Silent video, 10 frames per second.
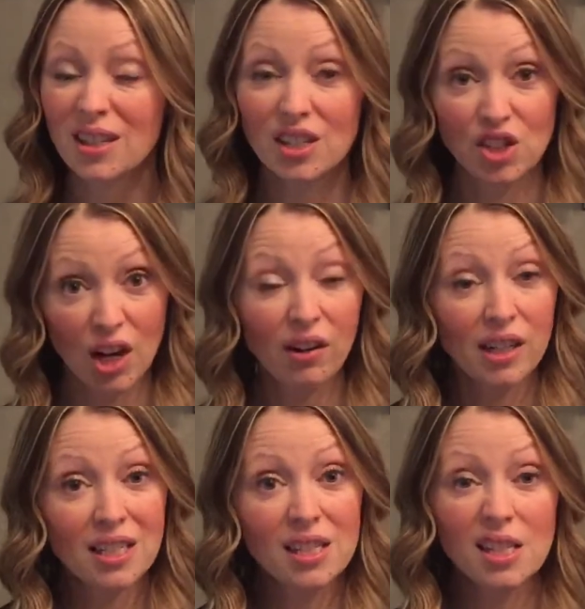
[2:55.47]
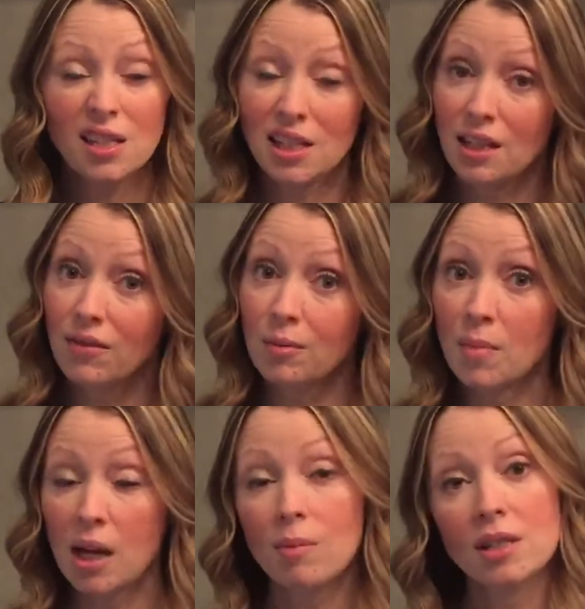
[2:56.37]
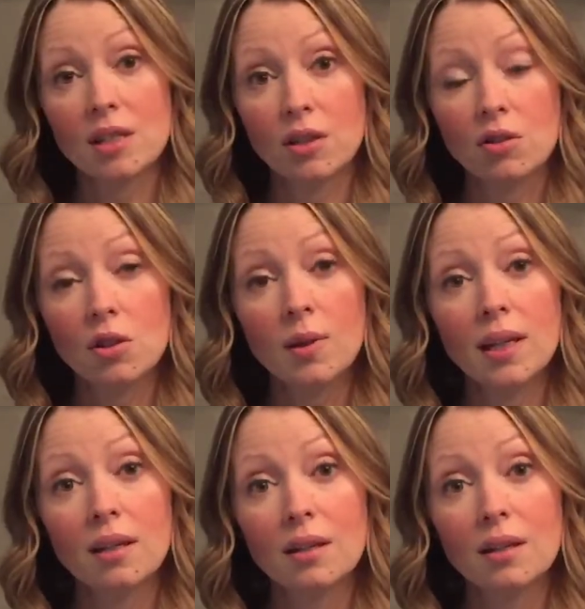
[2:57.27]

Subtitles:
Sharing is easy, even babies can do it.